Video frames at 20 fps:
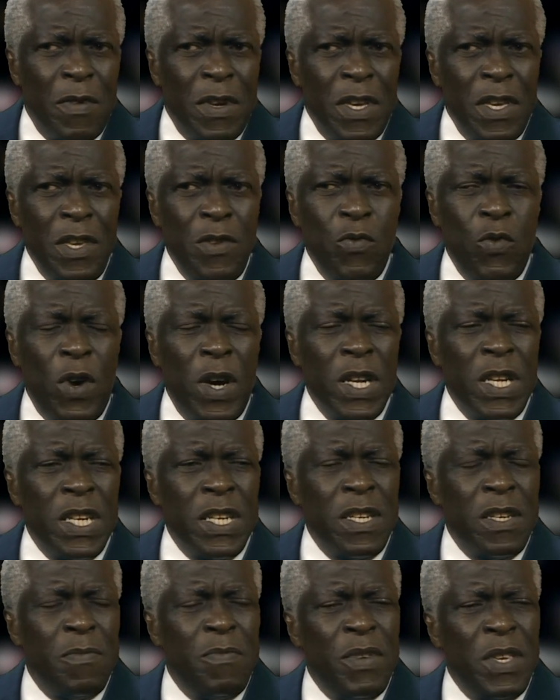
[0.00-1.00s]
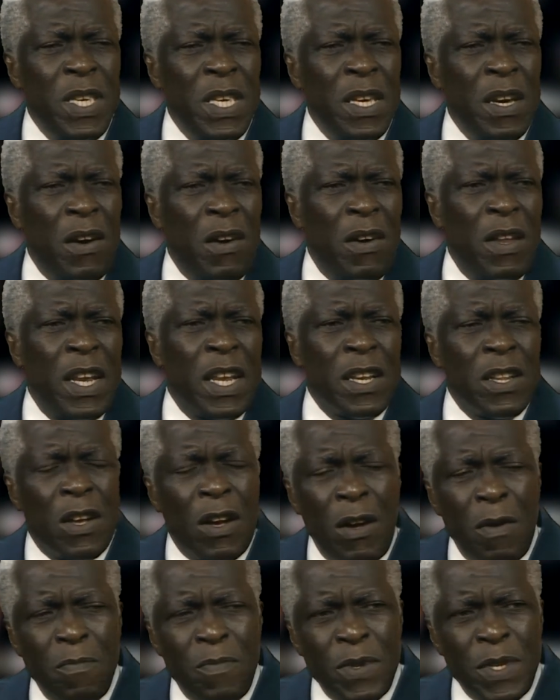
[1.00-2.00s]
He wanted to be all
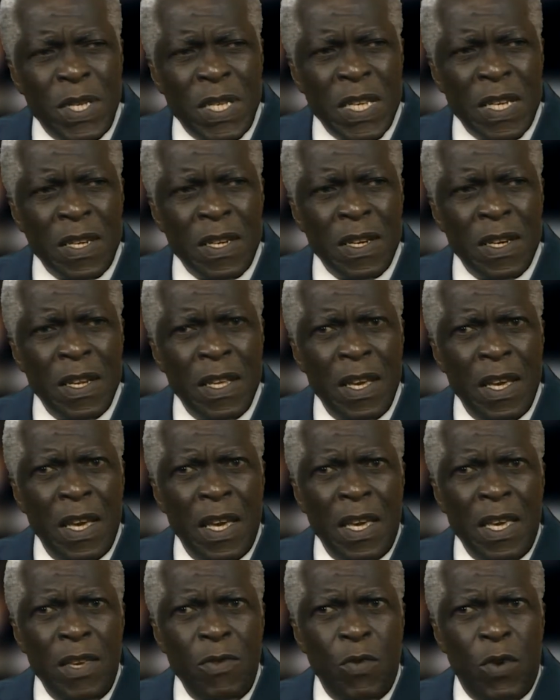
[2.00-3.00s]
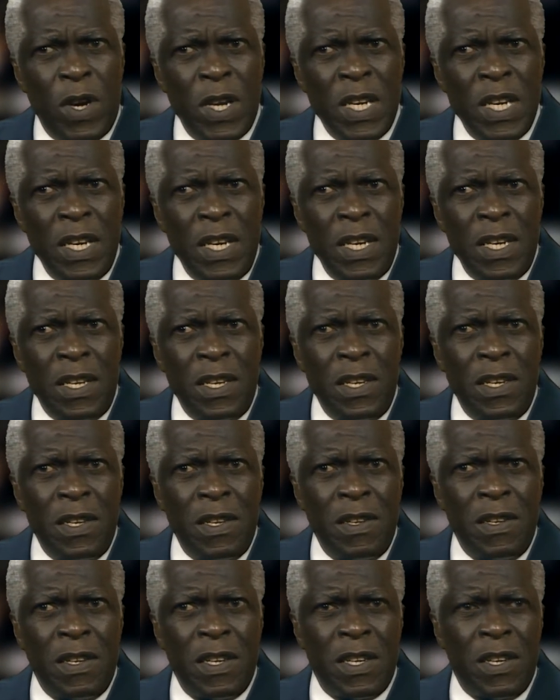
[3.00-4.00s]
encompassing. He wanted it to